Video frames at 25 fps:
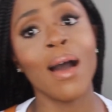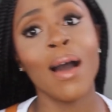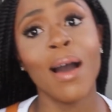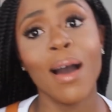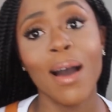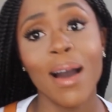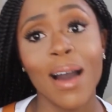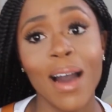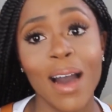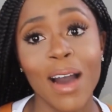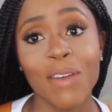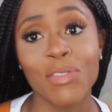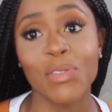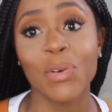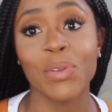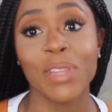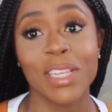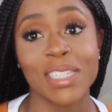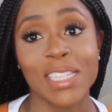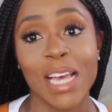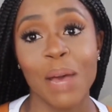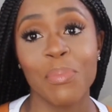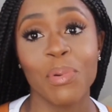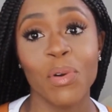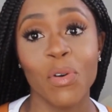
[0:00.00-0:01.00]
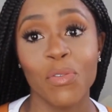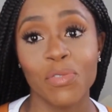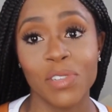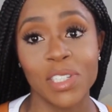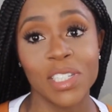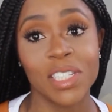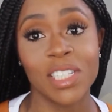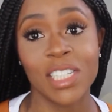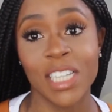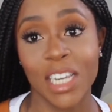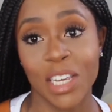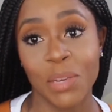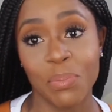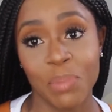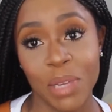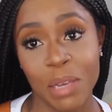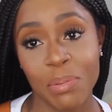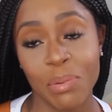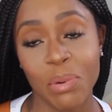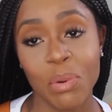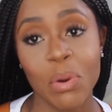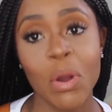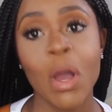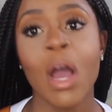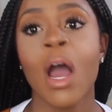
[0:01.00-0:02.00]
i've got this habit of just checking
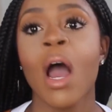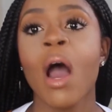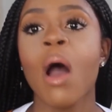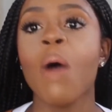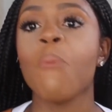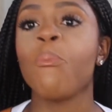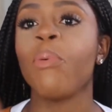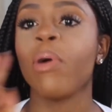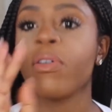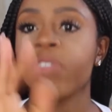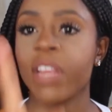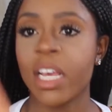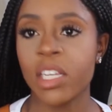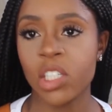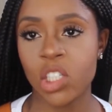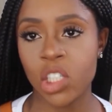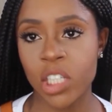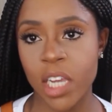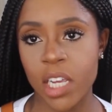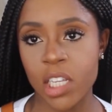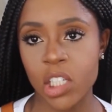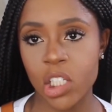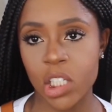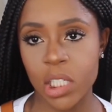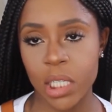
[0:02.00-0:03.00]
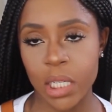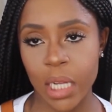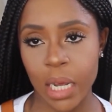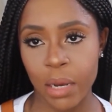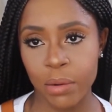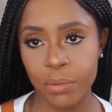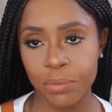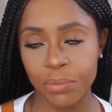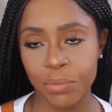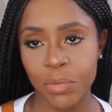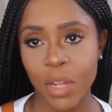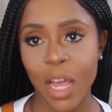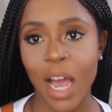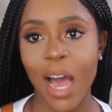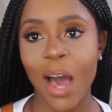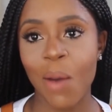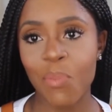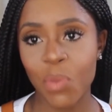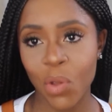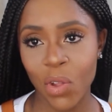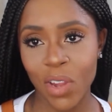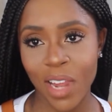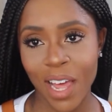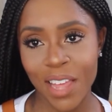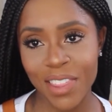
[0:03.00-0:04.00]
people but that's changing now I'm
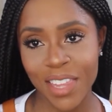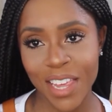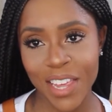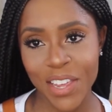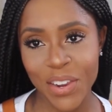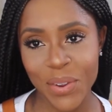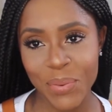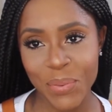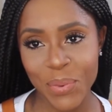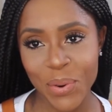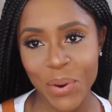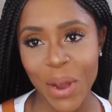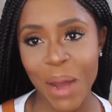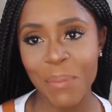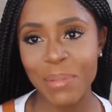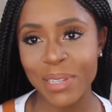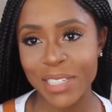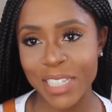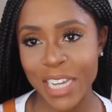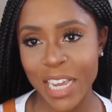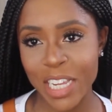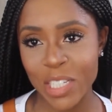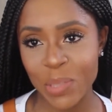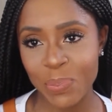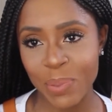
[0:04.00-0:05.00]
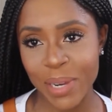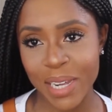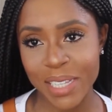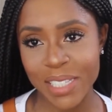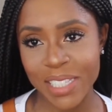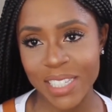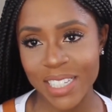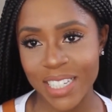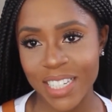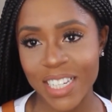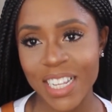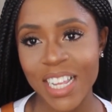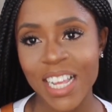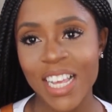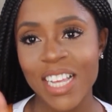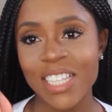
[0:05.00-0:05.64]
not like that anymore. I'm a changed person.